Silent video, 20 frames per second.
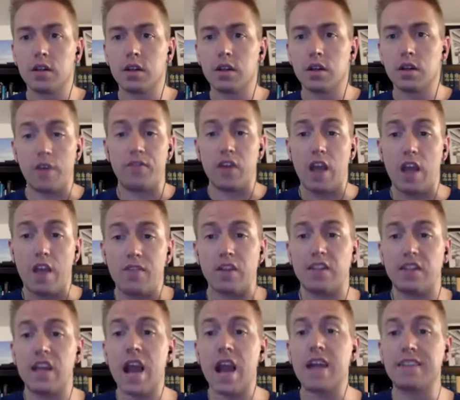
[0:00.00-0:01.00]
if
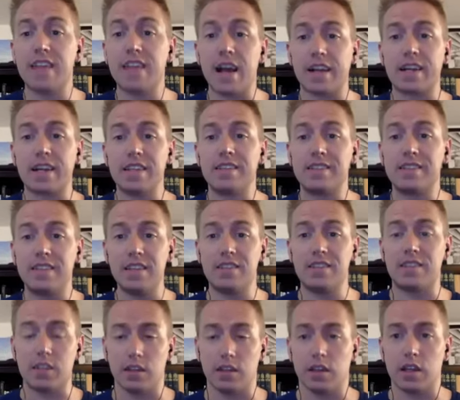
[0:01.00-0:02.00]
they take that
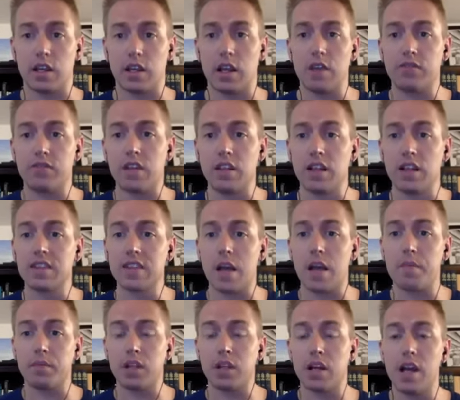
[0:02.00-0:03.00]
consistently, if they let
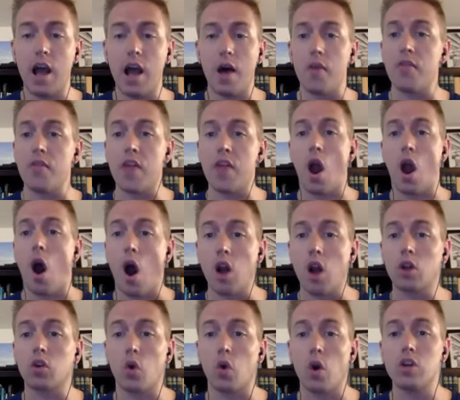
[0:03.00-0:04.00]
that play out, they
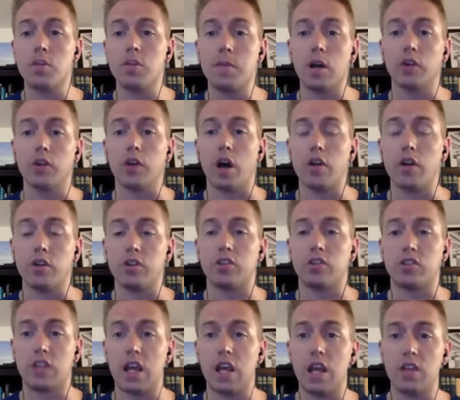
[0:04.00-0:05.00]
aren't going to be able to
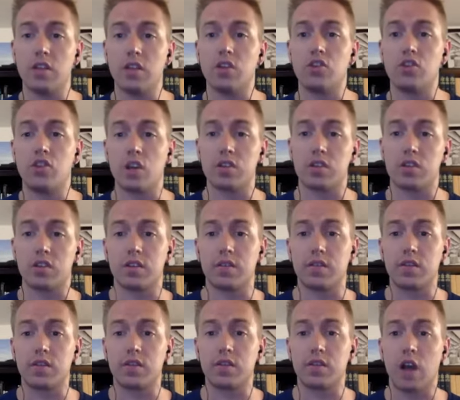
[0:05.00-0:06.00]
understand the justice
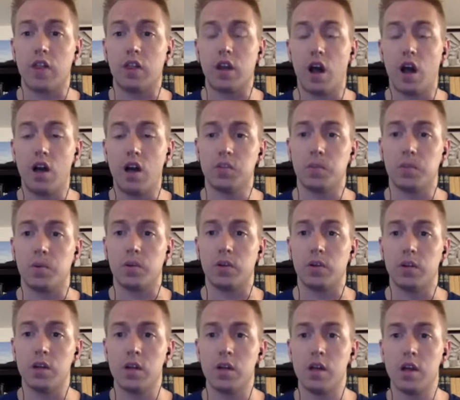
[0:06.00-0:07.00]
of God in the
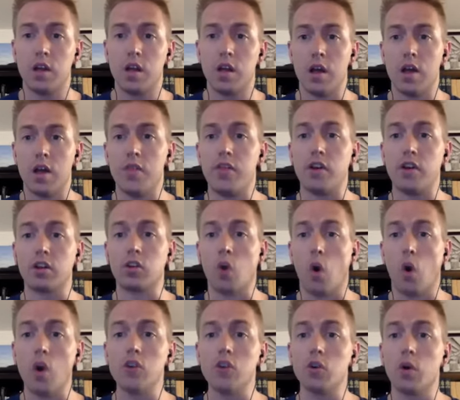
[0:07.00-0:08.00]
gospel. They're
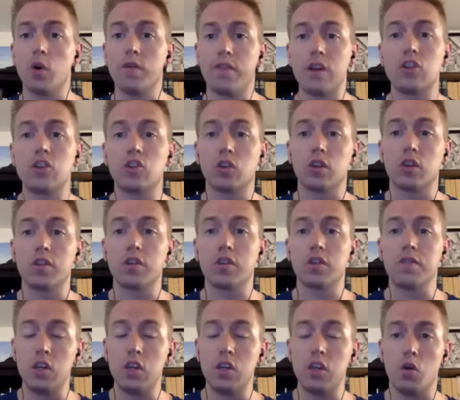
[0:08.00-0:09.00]
going to eventually
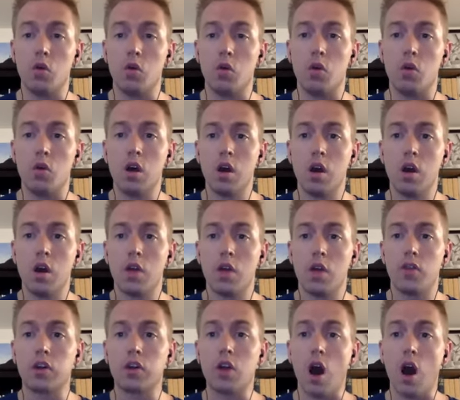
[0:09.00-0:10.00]
view
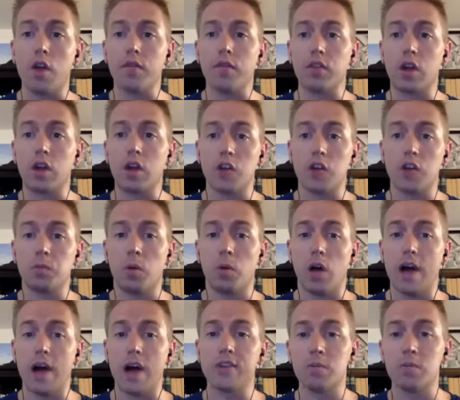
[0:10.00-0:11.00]
the God of the
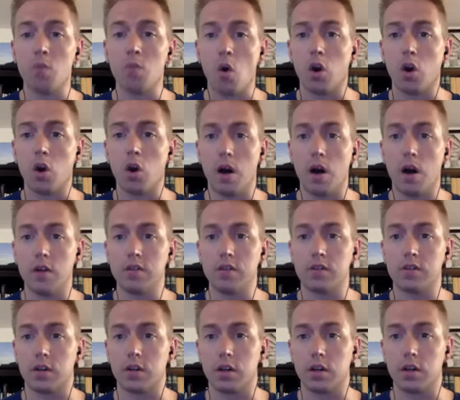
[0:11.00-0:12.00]
gospel as a moral
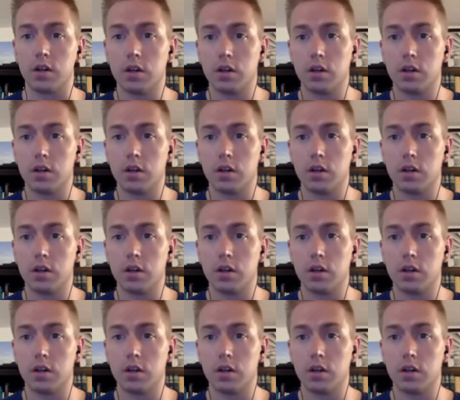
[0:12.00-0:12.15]
monster.